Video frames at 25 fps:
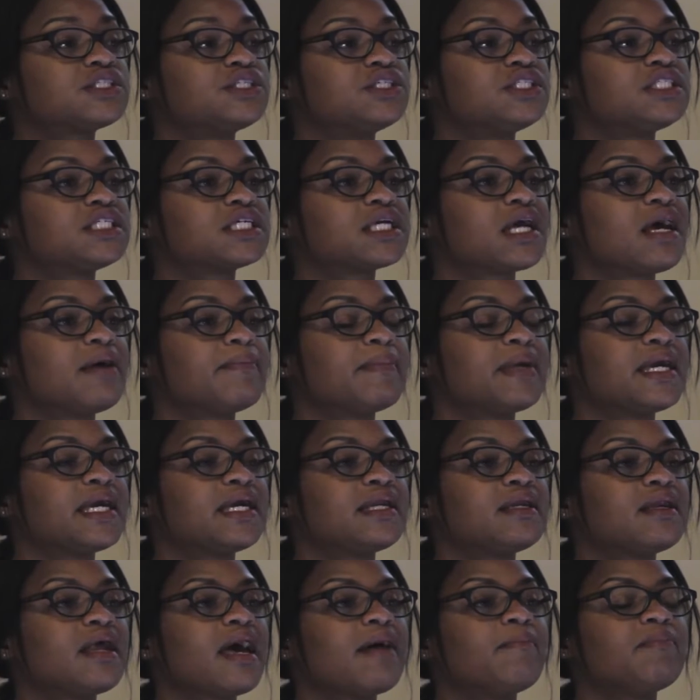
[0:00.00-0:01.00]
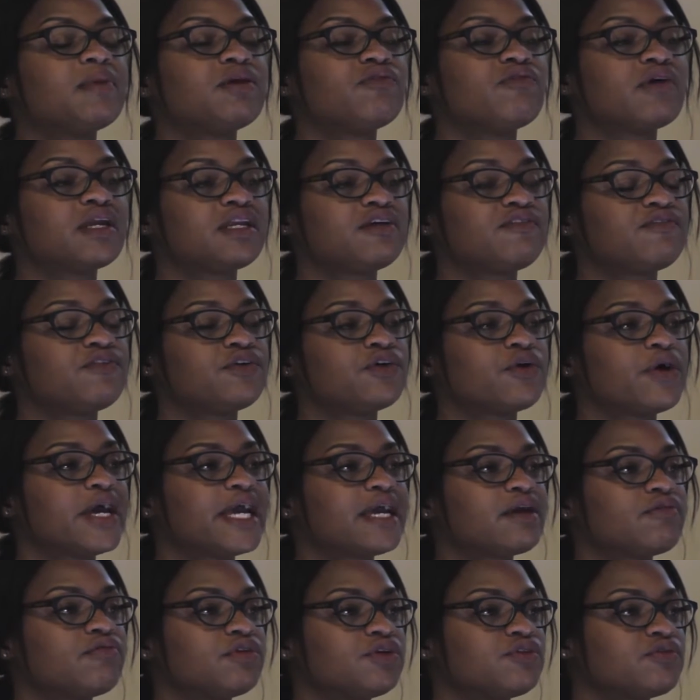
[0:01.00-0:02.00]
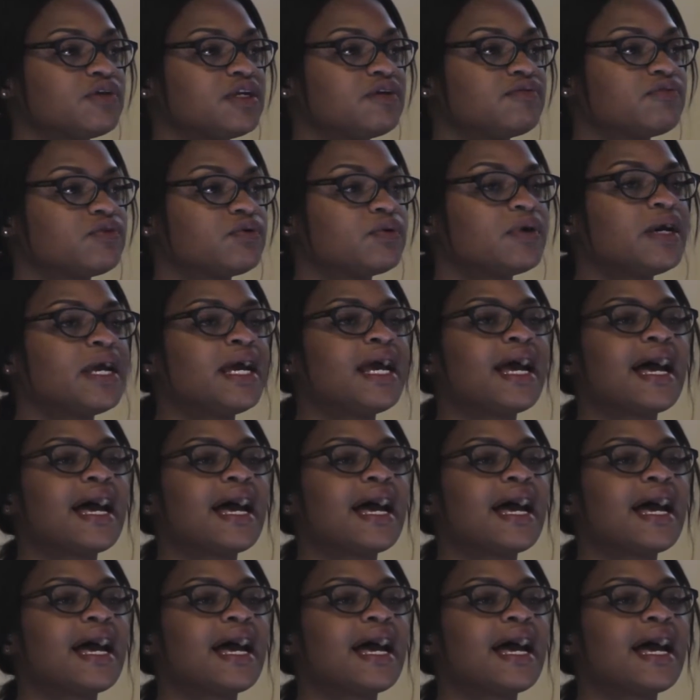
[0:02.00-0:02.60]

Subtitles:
you to come in and be ready for your egg retrieval